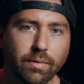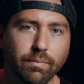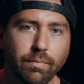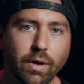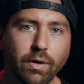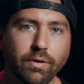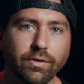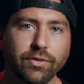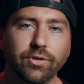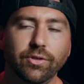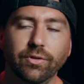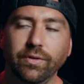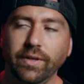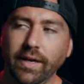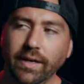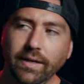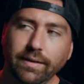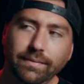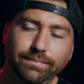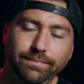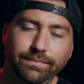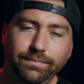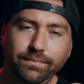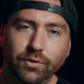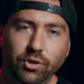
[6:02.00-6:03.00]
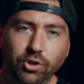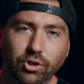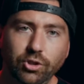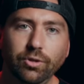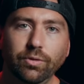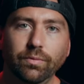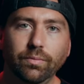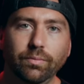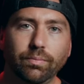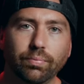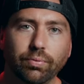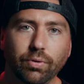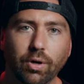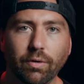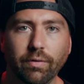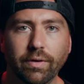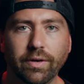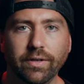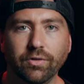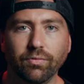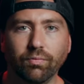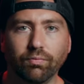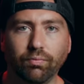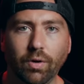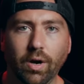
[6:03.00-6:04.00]
most, you gotta shoot
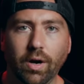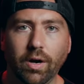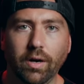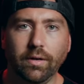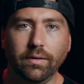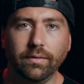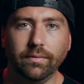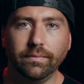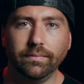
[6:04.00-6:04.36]
ProRes RAW.